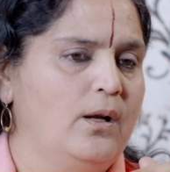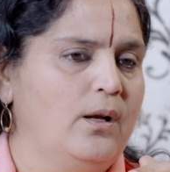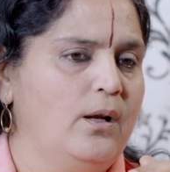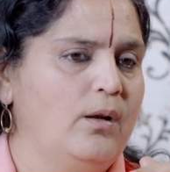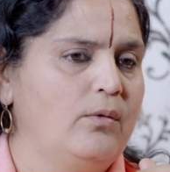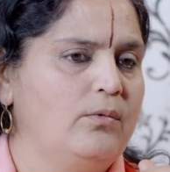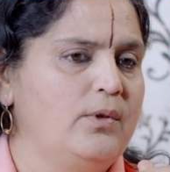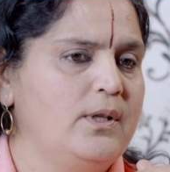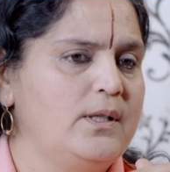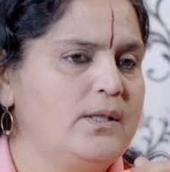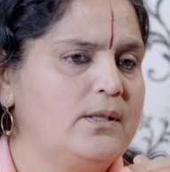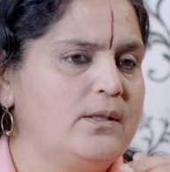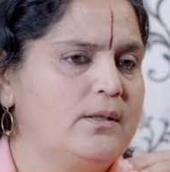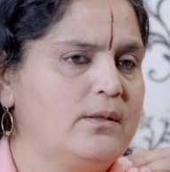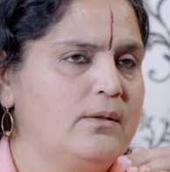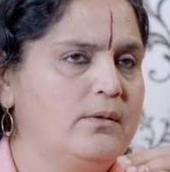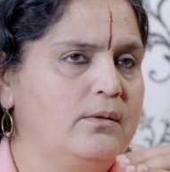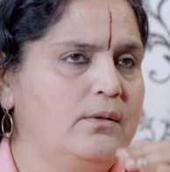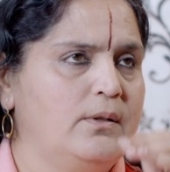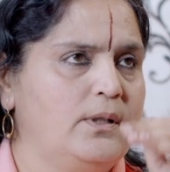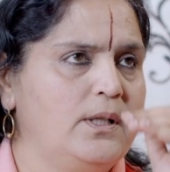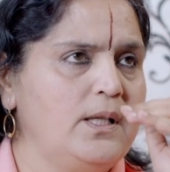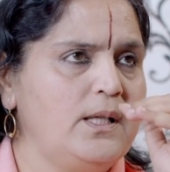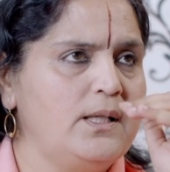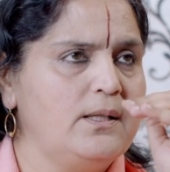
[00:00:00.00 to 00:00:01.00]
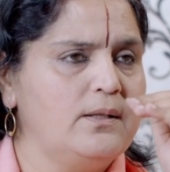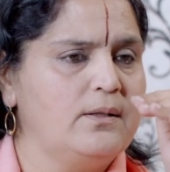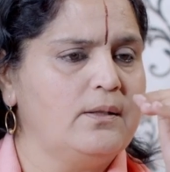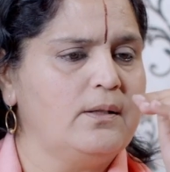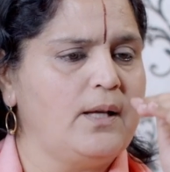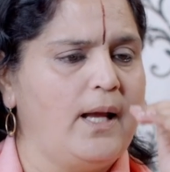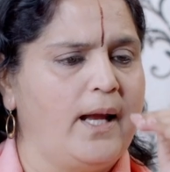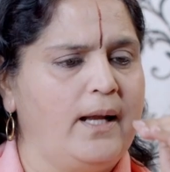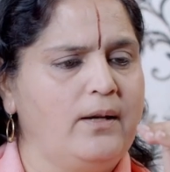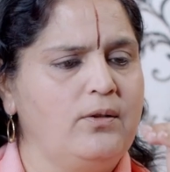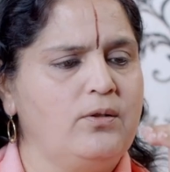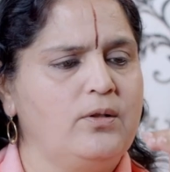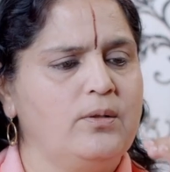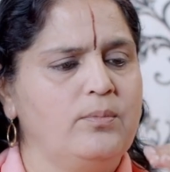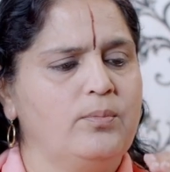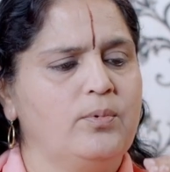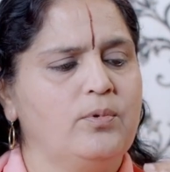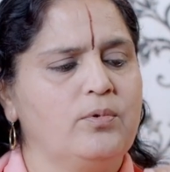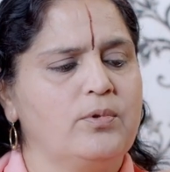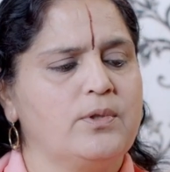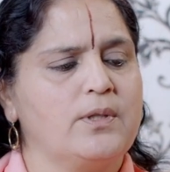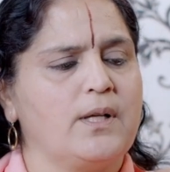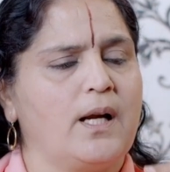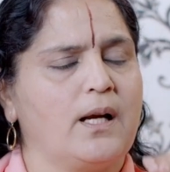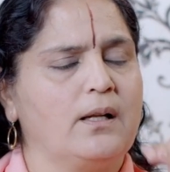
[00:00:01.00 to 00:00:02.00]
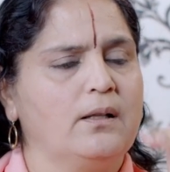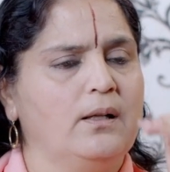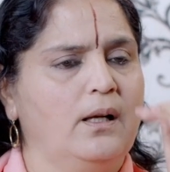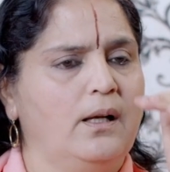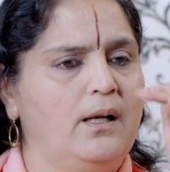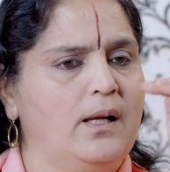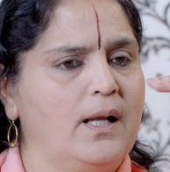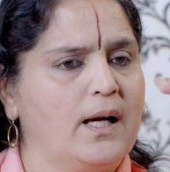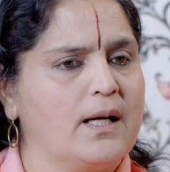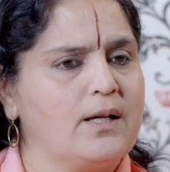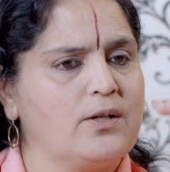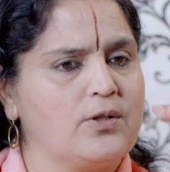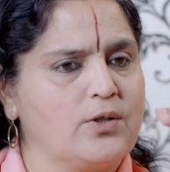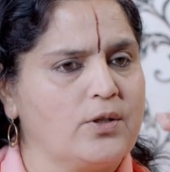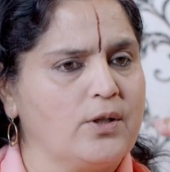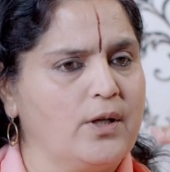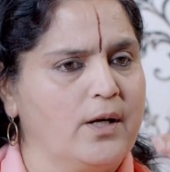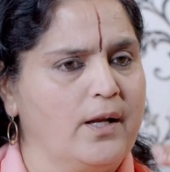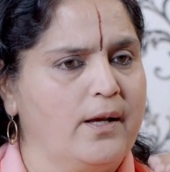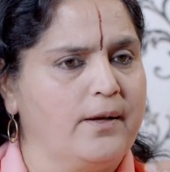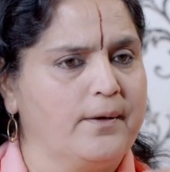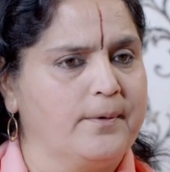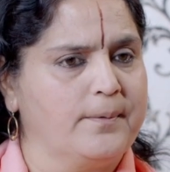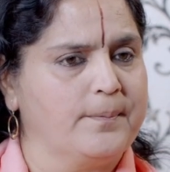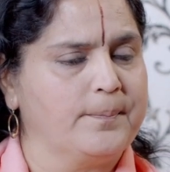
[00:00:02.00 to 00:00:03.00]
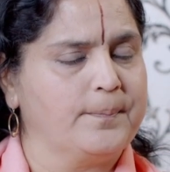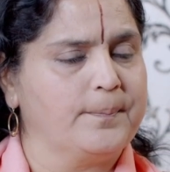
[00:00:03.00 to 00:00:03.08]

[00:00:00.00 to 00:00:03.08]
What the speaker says: Now these attributes are the lakshana.